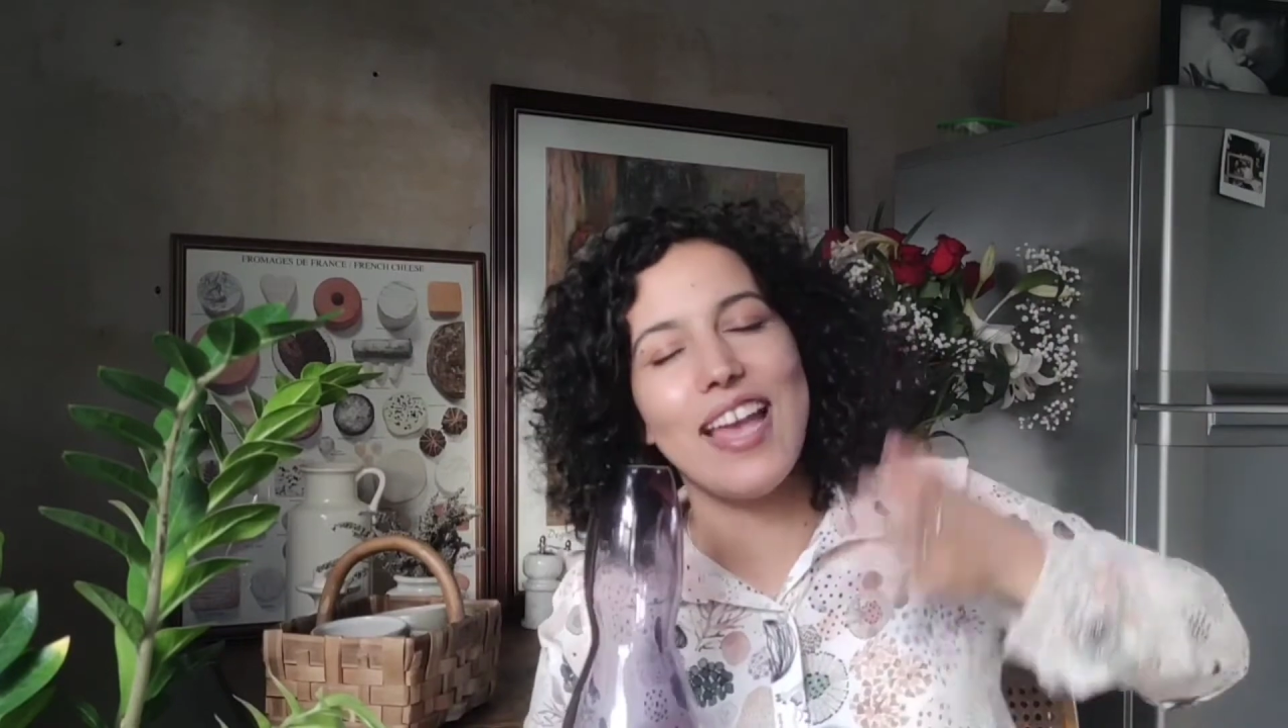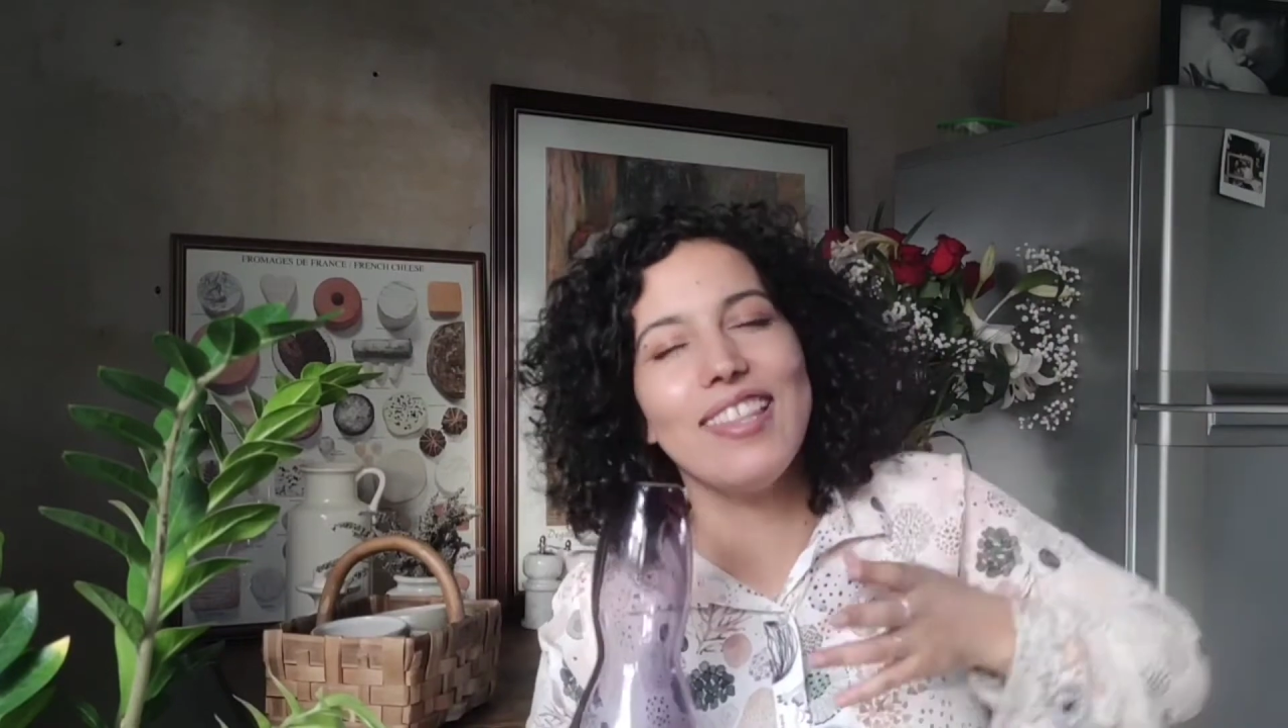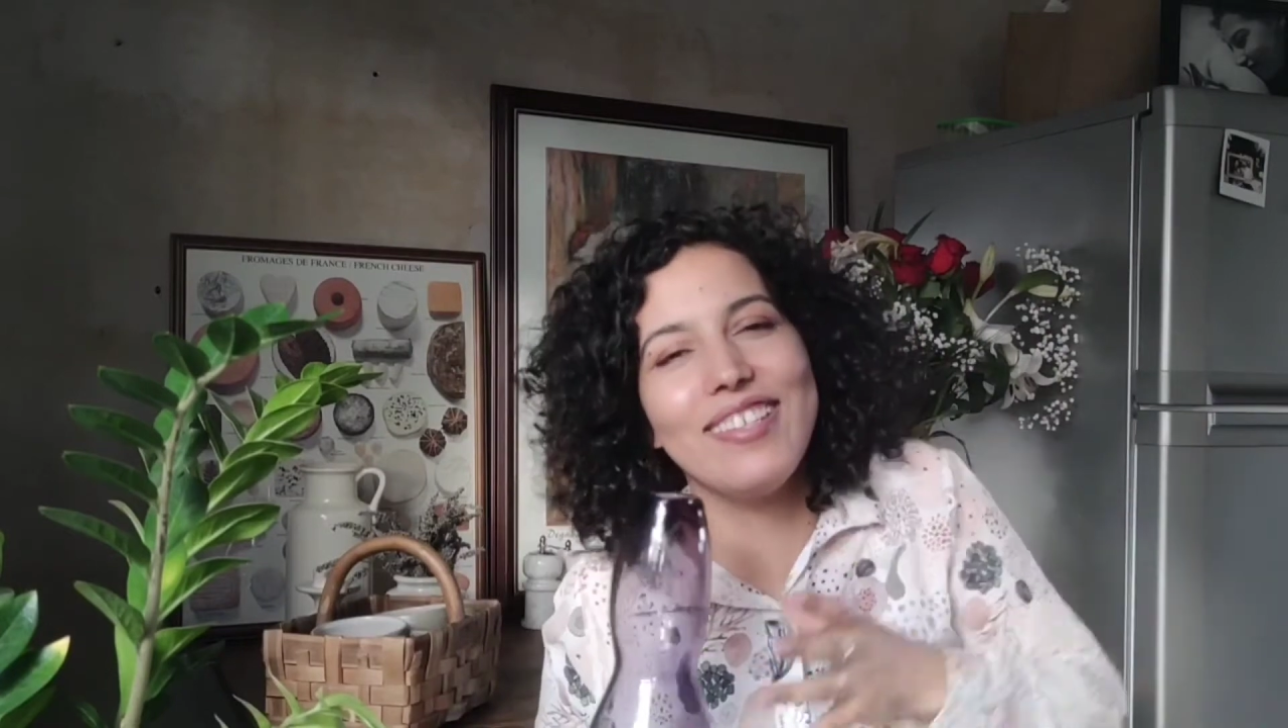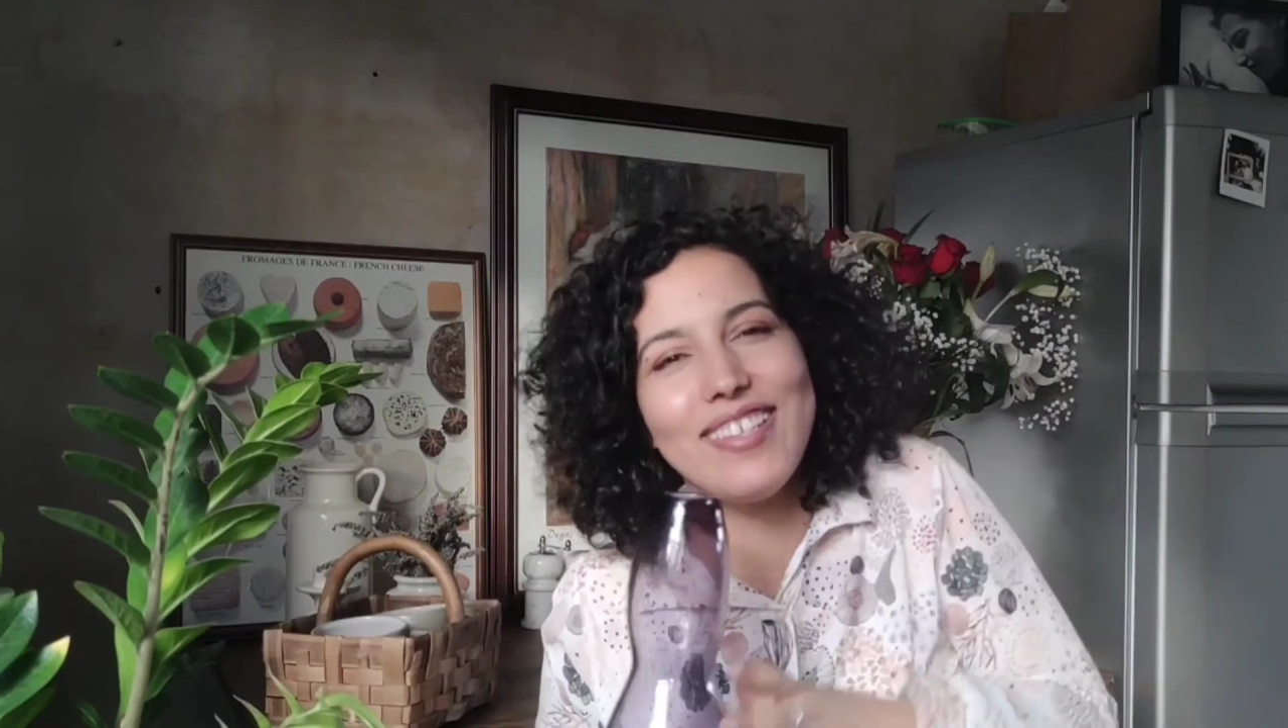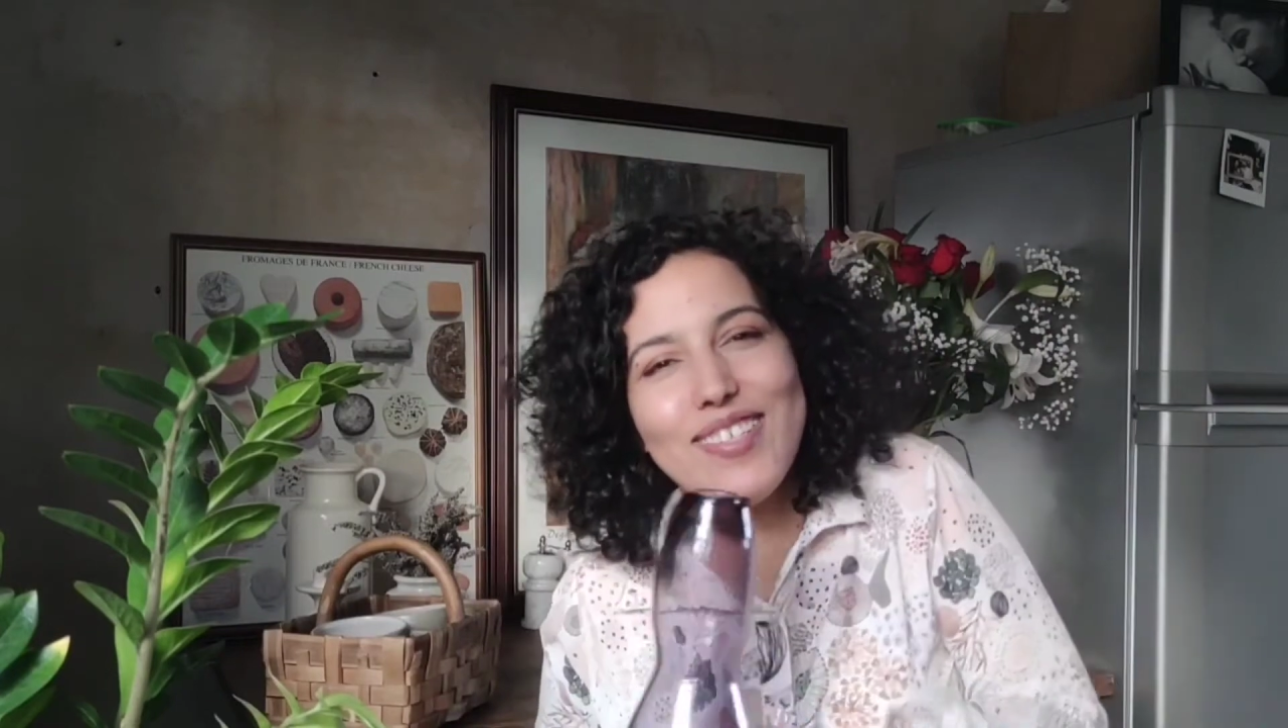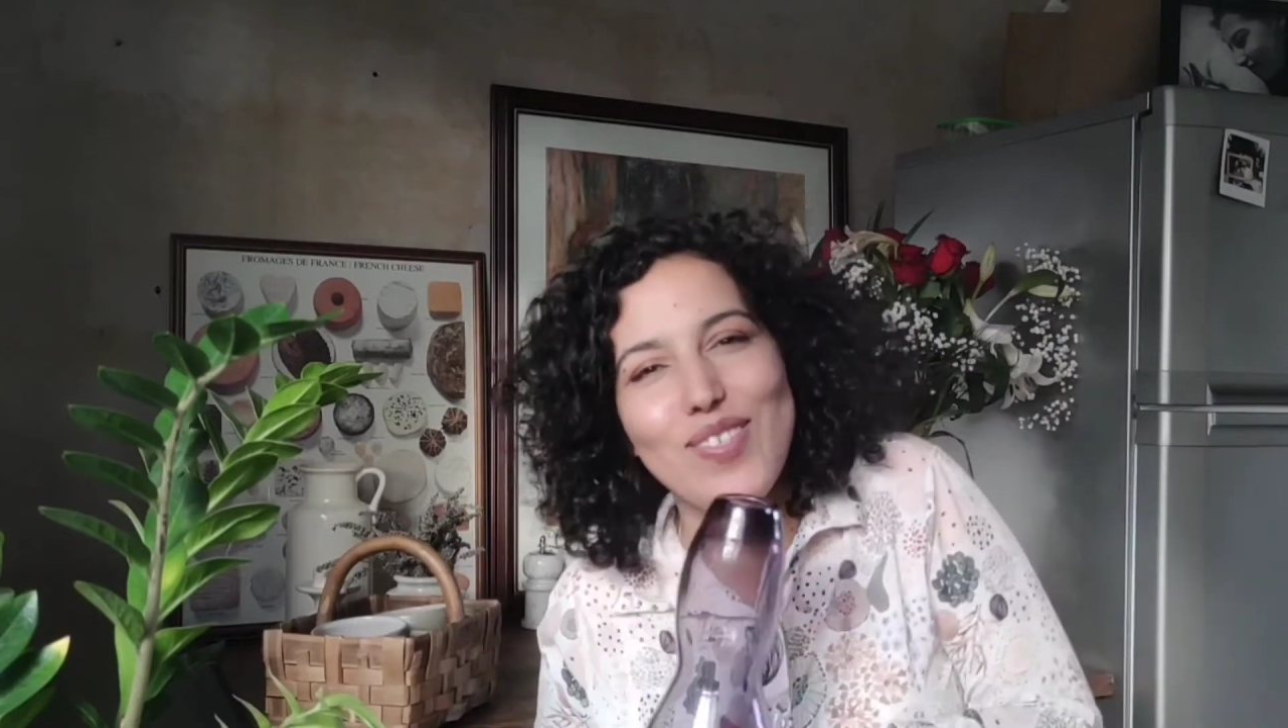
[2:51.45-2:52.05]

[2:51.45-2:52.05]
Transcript: elegance